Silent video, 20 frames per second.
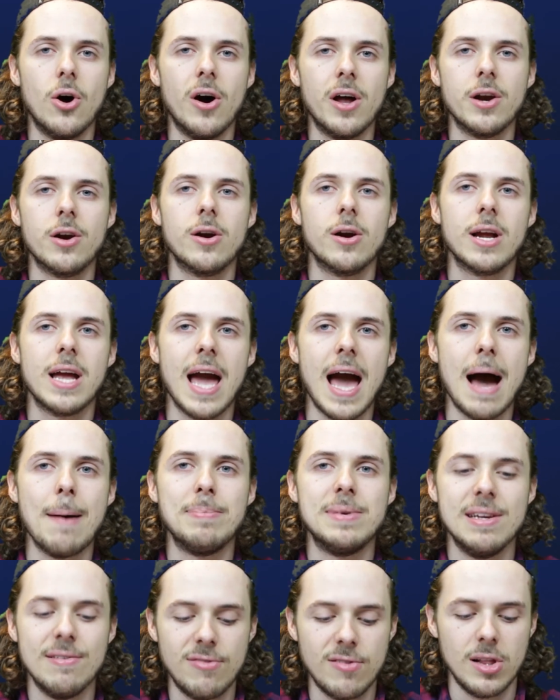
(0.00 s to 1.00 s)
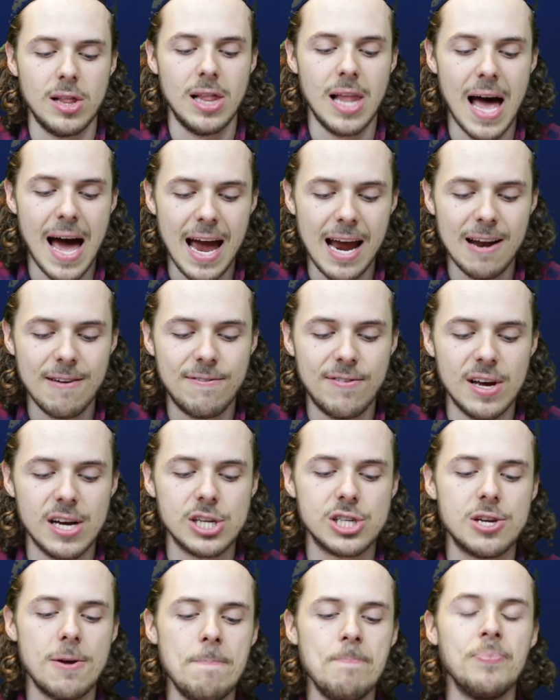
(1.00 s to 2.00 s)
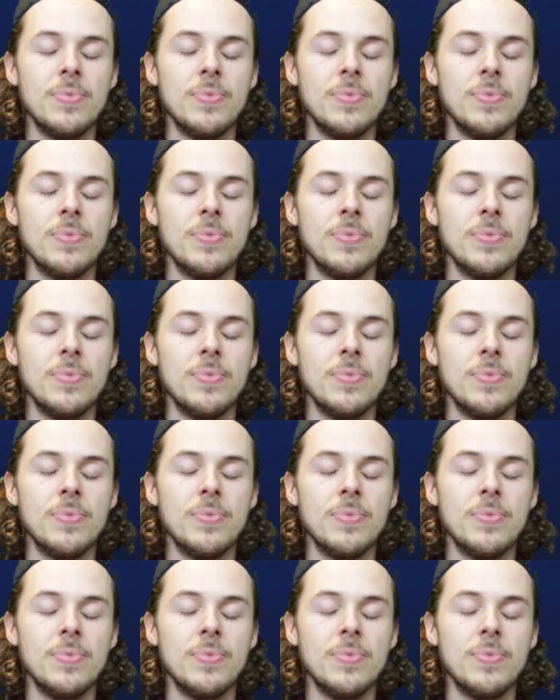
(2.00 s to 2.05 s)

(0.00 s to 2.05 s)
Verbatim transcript: on her captive lionfish.